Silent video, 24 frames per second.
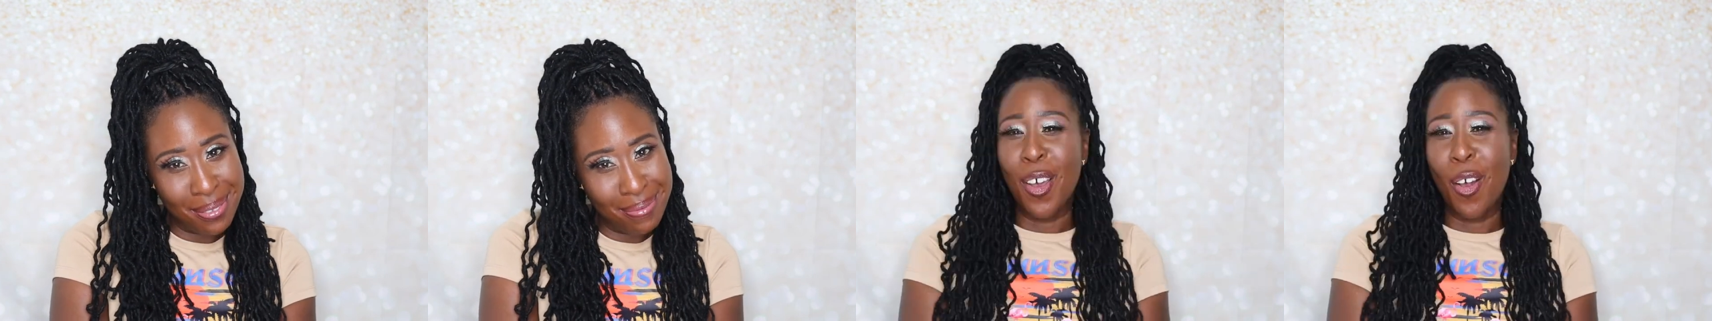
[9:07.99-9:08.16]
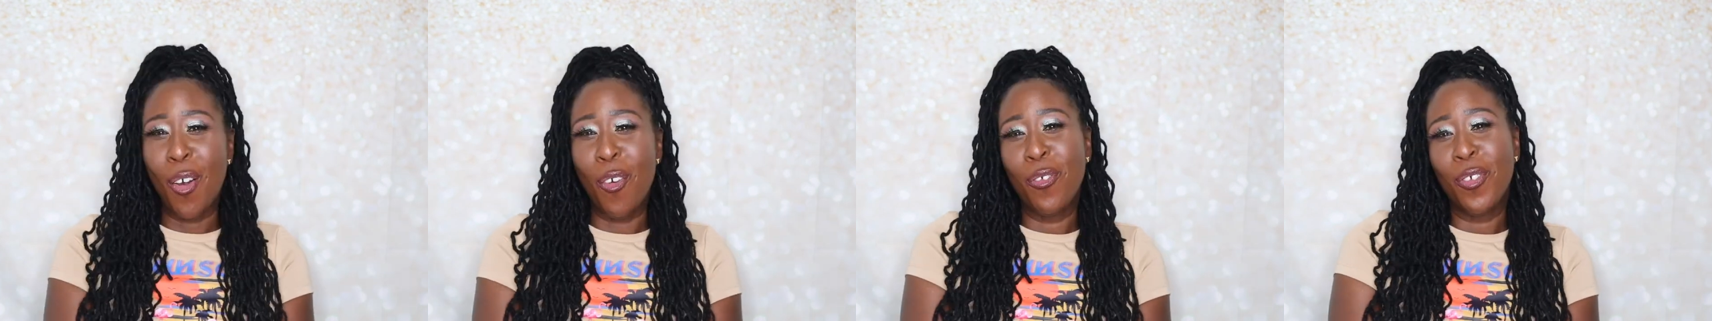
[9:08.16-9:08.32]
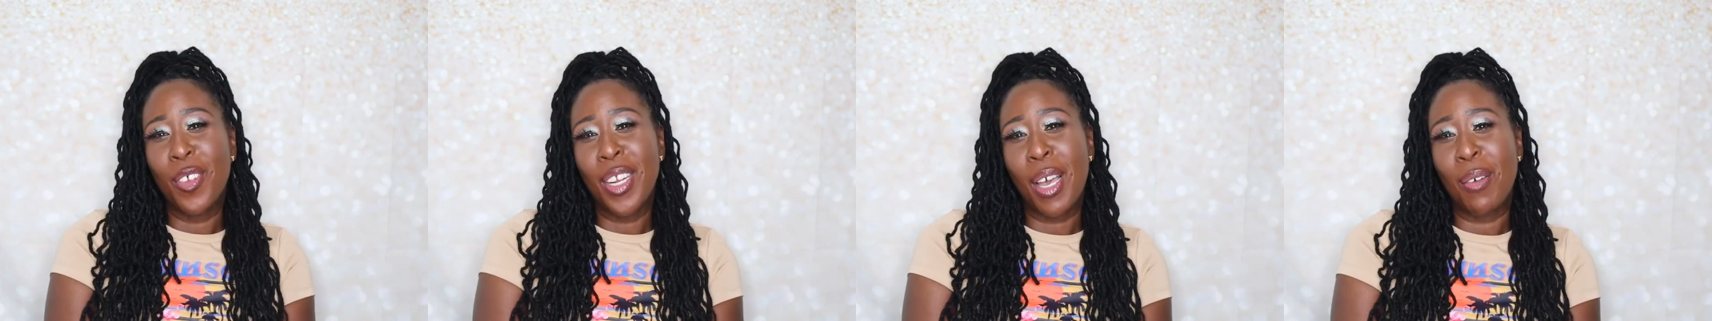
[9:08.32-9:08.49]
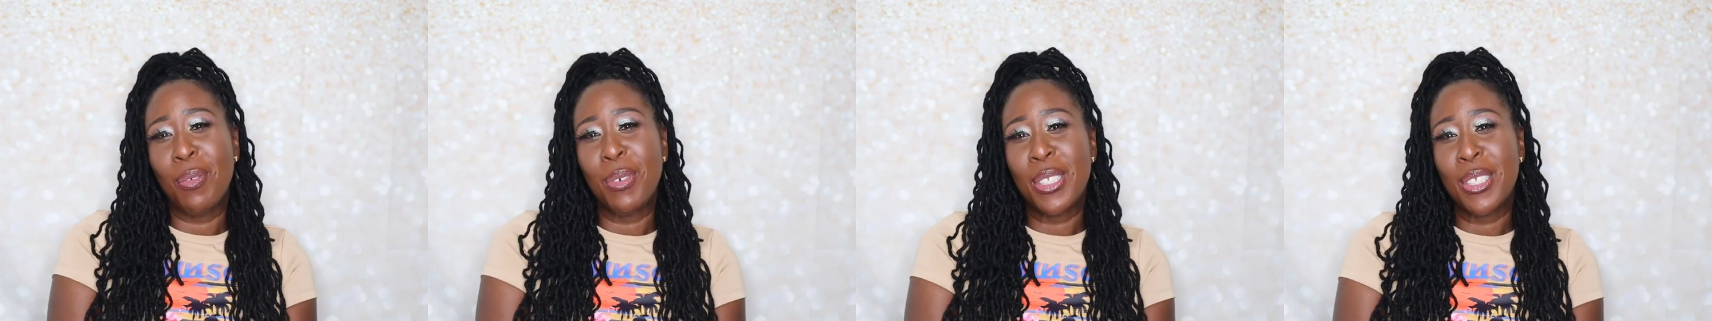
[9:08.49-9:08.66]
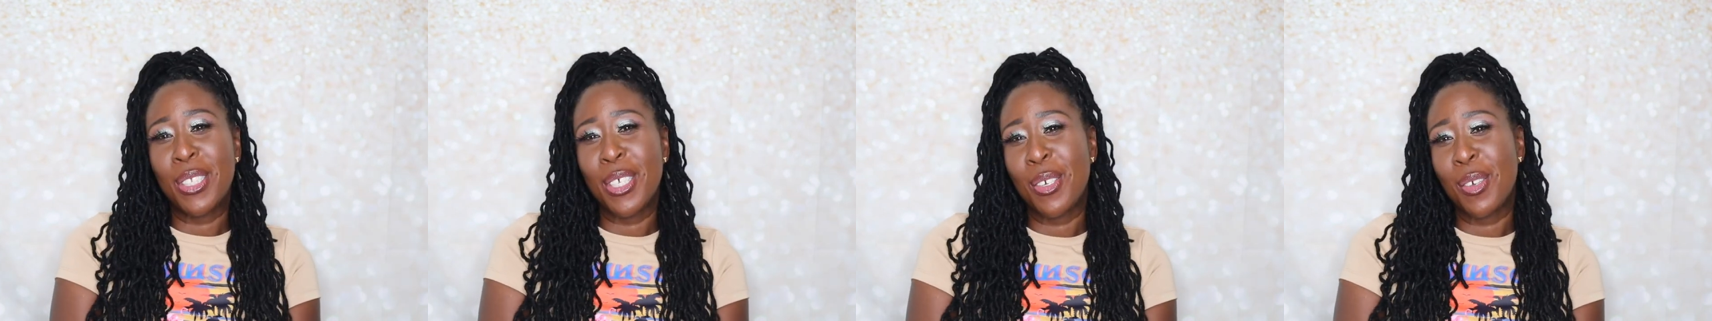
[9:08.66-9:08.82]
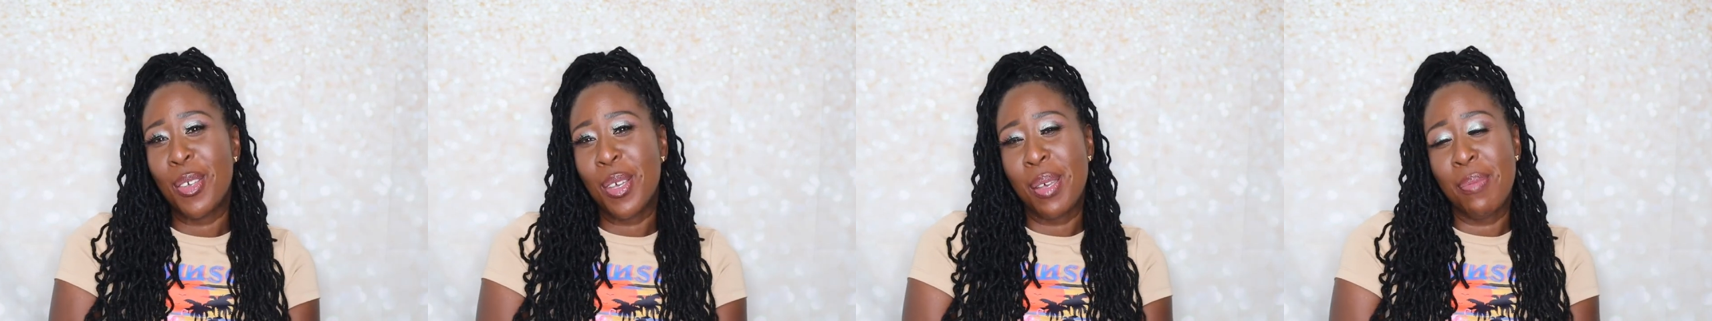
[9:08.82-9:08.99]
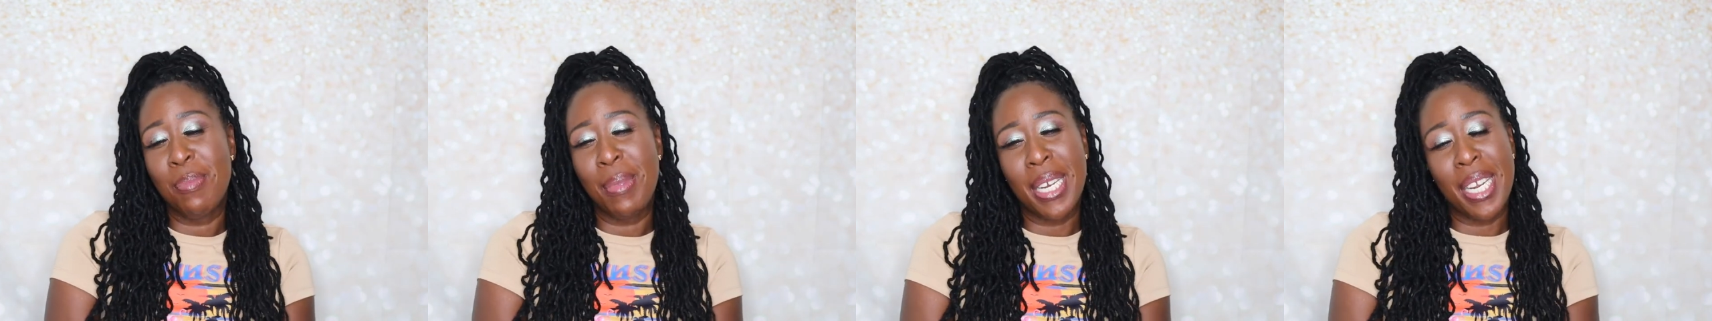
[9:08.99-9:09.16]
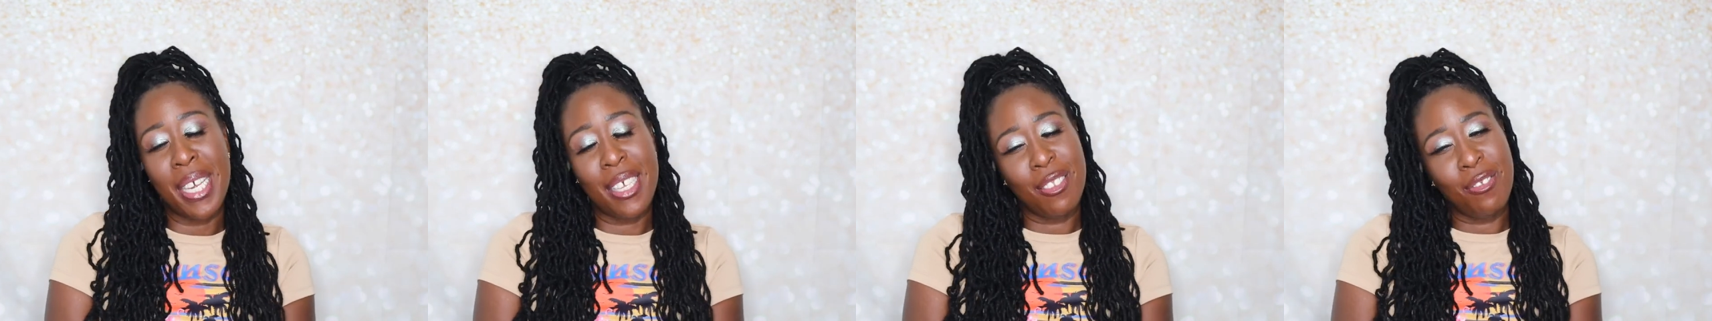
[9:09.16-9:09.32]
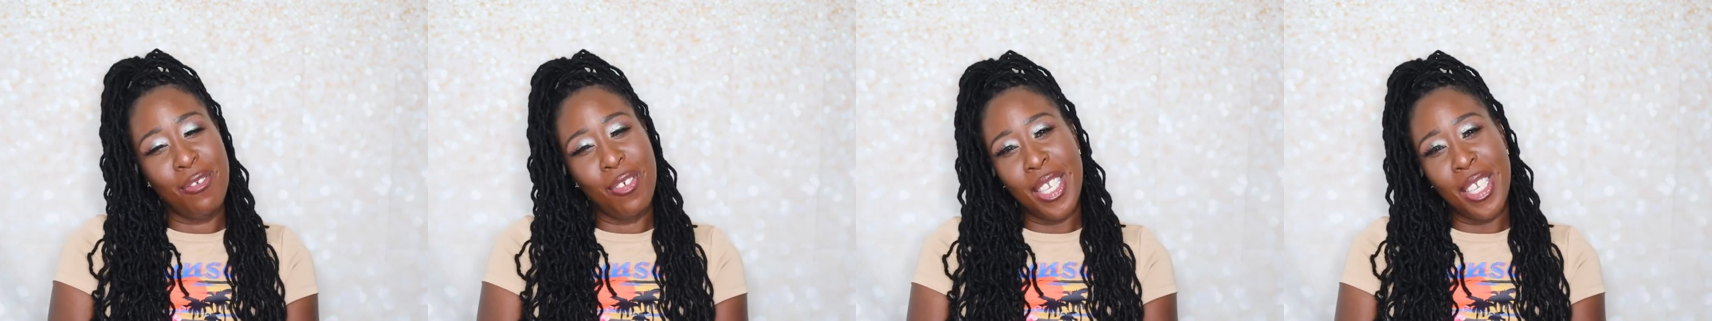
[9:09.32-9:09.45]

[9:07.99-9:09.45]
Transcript: hopefully I will see you in my next